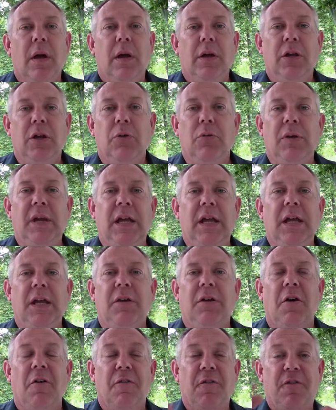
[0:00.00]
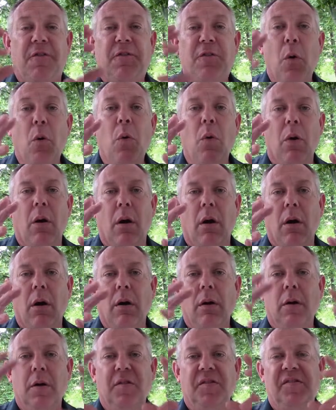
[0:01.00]
you need
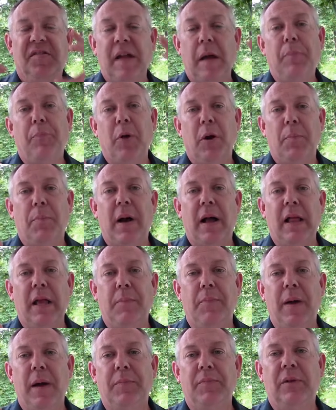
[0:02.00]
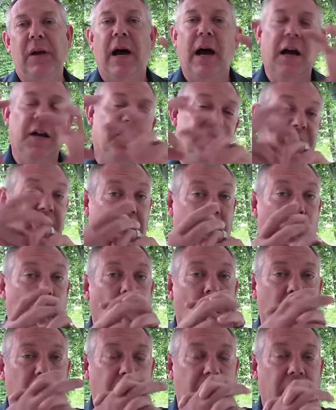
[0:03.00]
four separate polypeptides that
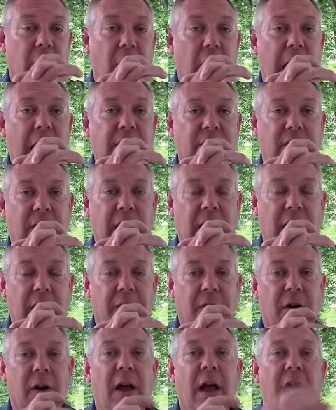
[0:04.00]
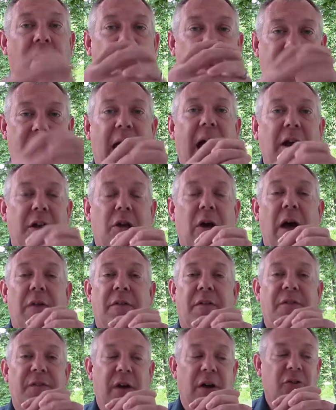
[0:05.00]
all interact together, and now you have
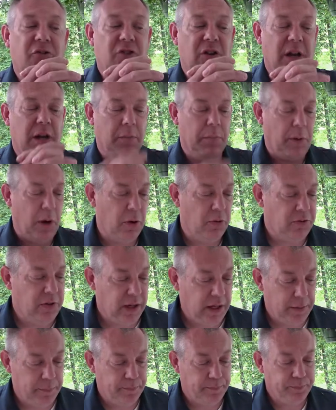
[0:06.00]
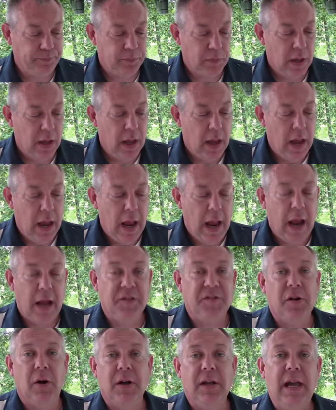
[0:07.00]
a functioning protein.
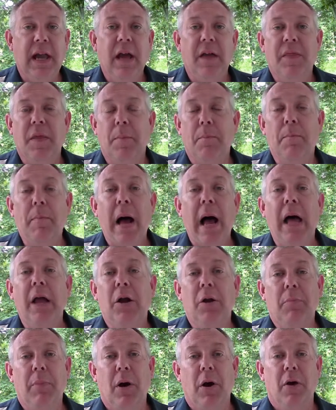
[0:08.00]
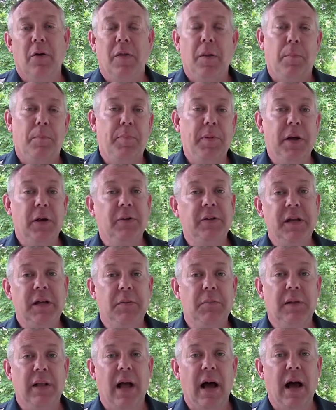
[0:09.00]
And so again, the monomer, the
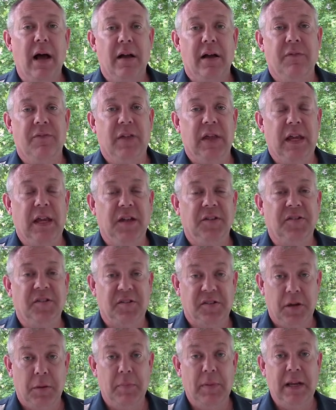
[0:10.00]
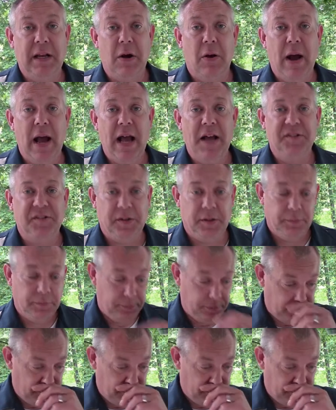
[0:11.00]
building block of these is an amino acid,